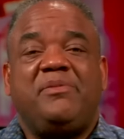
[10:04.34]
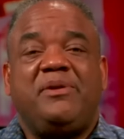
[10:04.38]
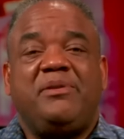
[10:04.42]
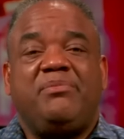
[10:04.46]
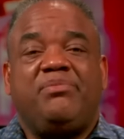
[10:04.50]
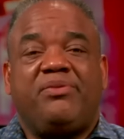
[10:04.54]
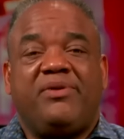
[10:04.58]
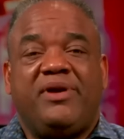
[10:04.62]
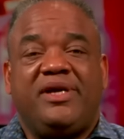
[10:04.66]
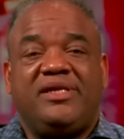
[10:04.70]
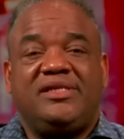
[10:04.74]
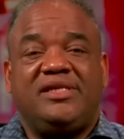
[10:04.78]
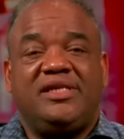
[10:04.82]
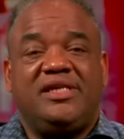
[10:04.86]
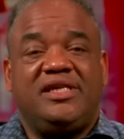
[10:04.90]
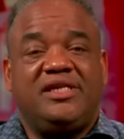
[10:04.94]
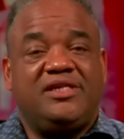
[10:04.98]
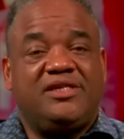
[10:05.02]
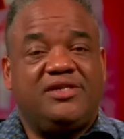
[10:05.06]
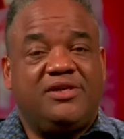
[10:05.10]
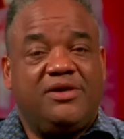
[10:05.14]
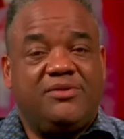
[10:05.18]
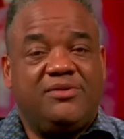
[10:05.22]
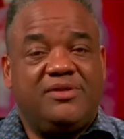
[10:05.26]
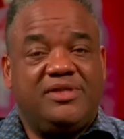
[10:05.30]
be present in
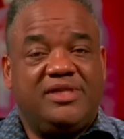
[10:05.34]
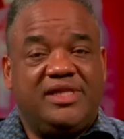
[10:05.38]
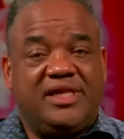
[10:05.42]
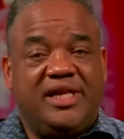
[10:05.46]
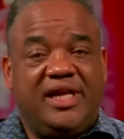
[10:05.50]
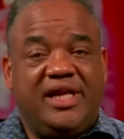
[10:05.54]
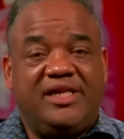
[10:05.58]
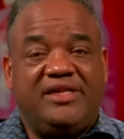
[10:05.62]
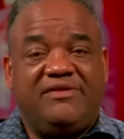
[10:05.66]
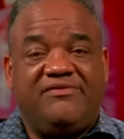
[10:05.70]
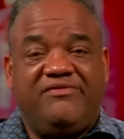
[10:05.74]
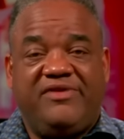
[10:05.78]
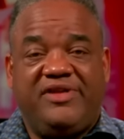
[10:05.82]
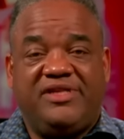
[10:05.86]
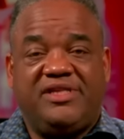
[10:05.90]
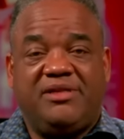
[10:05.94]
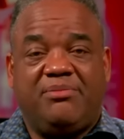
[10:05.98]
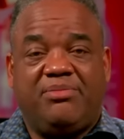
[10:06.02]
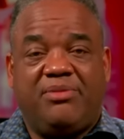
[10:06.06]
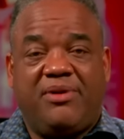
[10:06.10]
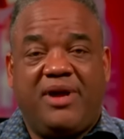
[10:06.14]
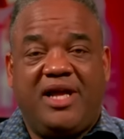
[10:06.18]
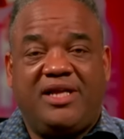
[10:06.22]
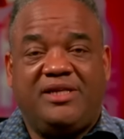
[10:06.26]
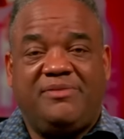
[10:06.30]
certain states. Visit
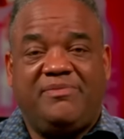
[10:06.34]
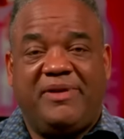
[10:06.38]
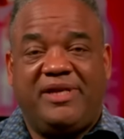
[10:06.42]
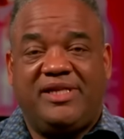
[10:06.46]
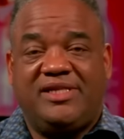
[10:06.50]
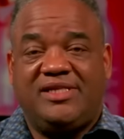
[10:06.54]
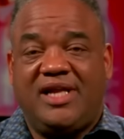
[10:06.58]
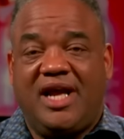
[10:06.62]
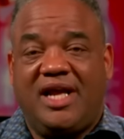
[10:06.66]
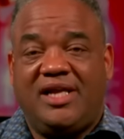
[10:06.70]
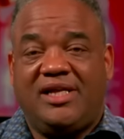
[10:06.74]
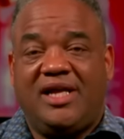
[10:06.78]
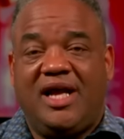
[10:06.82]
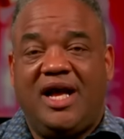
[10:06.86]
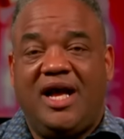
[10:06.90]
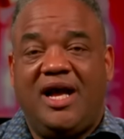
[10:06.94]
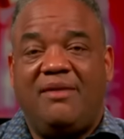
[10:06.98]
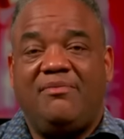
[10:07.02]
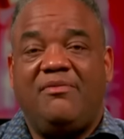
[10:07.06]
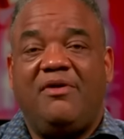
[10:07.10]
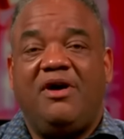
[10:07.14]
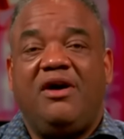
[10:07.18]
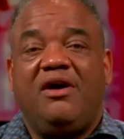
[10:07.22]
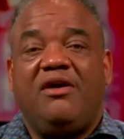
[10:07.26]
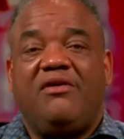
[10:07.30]

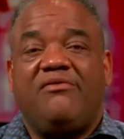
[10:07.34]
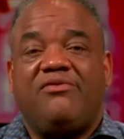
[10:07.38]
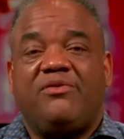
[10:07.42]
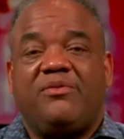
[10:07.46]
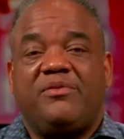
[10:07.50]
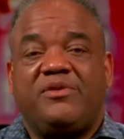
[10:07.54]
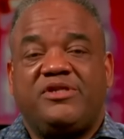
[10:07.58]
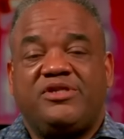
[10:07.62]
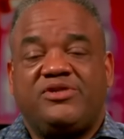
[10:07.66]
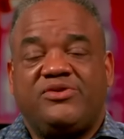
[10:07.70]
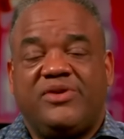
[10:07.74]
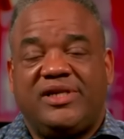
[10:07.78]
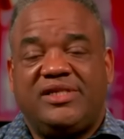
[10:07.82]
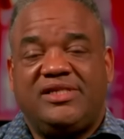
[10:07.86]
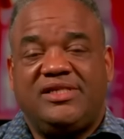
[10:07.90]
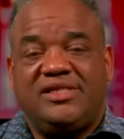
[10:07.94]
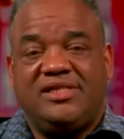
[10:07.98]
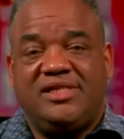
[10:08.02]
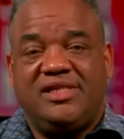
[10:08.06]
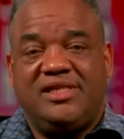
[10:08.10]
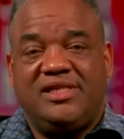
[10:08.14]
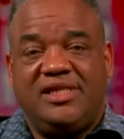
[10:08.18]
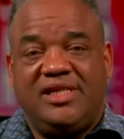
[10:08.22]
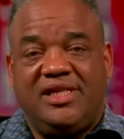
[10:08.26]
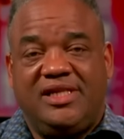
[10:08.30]
prizepicks.com for
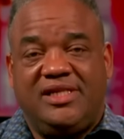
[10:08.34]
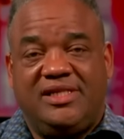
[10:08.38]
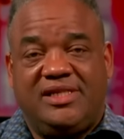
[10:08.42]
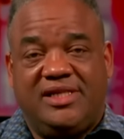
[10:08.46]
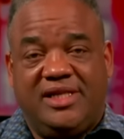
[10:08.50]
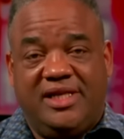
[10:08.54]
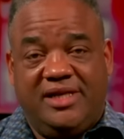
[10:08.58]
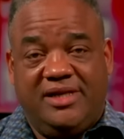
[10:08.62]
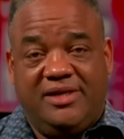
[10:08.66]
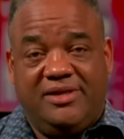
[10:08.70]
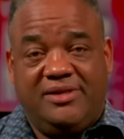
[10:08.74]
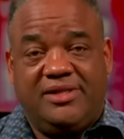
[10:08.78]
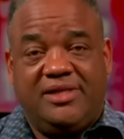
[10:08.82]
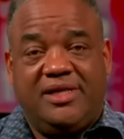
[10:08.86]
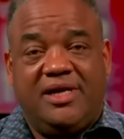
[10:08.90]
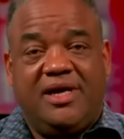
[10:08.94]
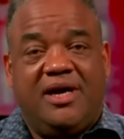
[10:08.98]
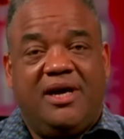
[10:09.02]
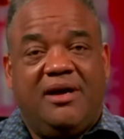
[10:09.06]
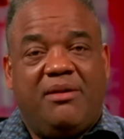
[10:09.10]
restrictions and details.